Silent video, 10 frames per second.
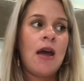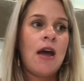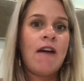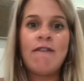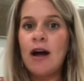
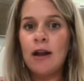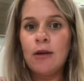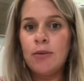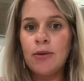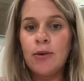
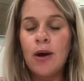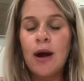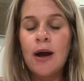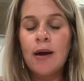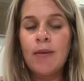available.
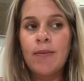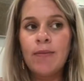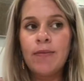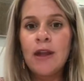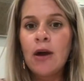
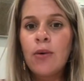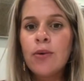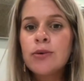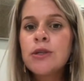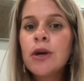They're
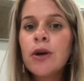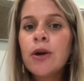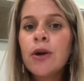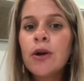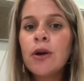
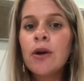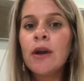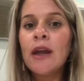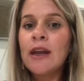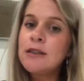
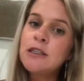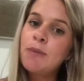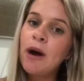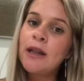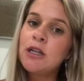also,
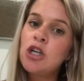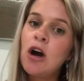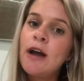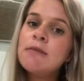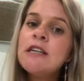despite the
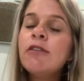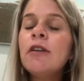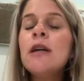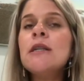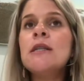time
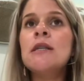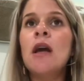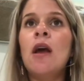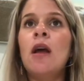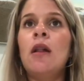difference,
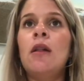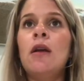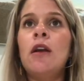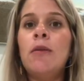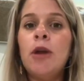
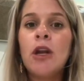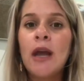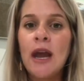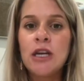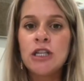the
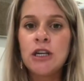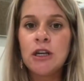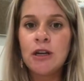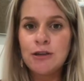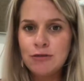
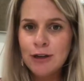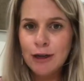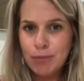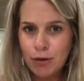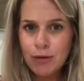communication is
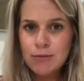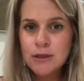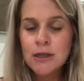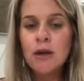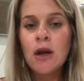really
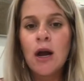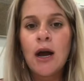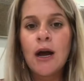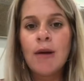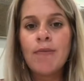prompt.
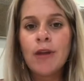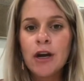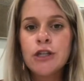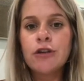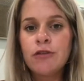
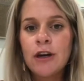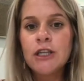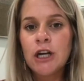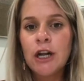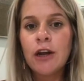I do
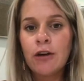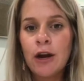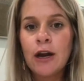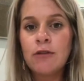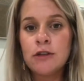find Charlie and
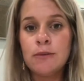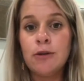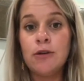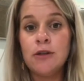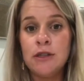Craig
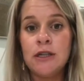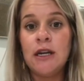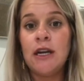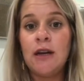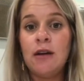respond
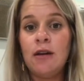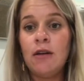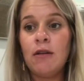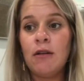in